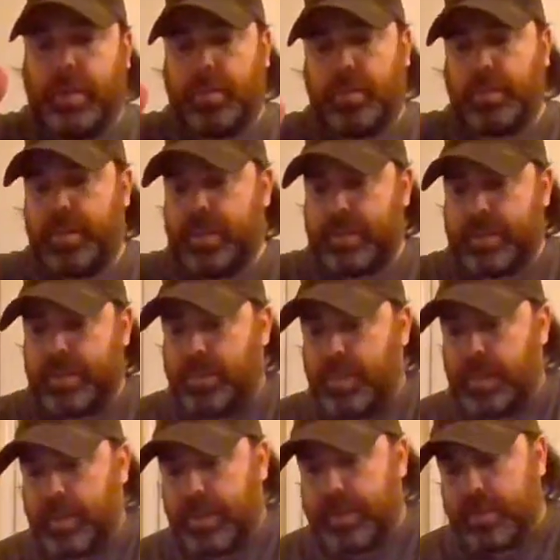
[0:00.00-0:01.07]
other things that I'm
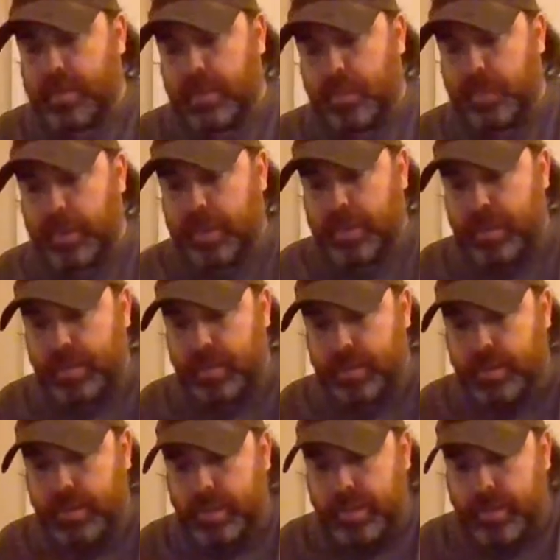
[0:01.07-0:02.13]
not going to talk about yet
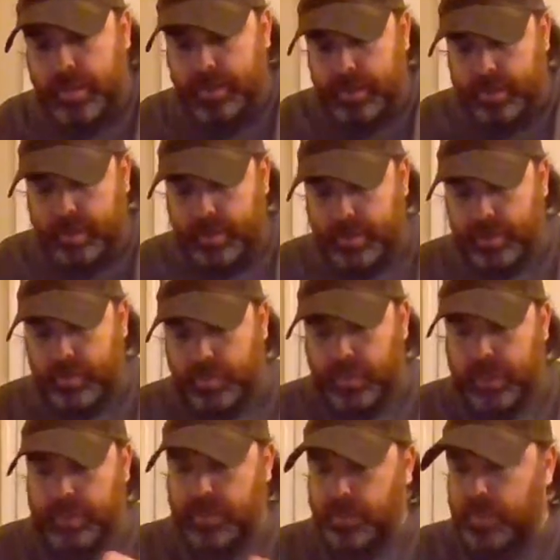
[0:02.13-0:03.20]

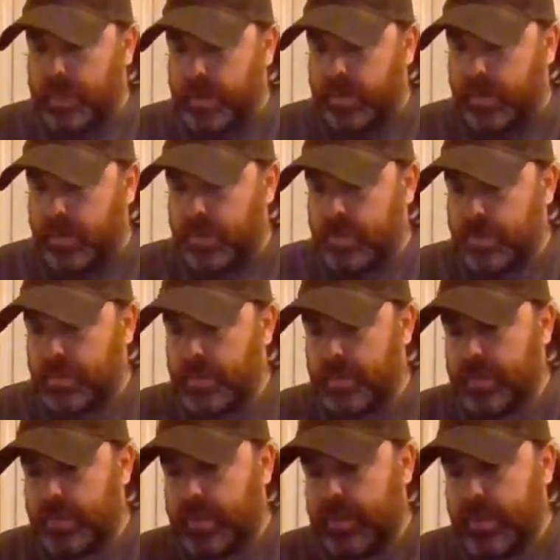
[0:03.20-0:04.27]
by tomorrow.
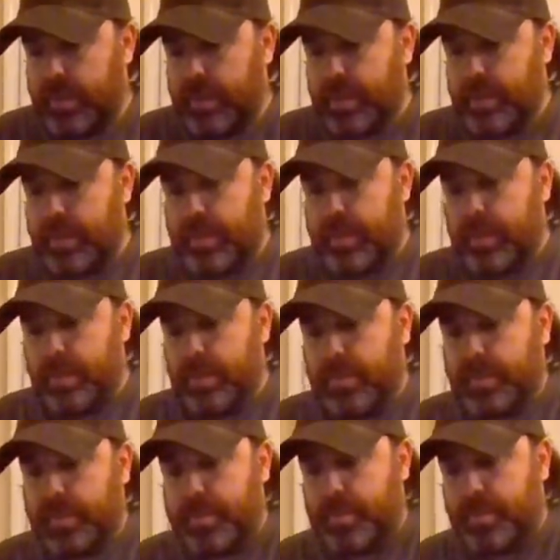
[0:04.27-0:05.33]

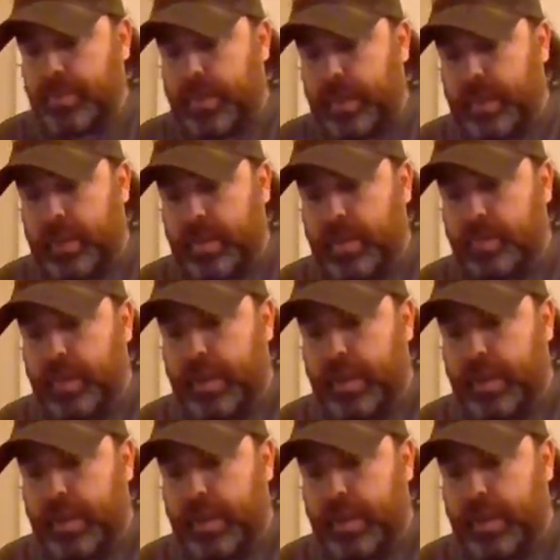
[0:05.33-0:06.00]
And then I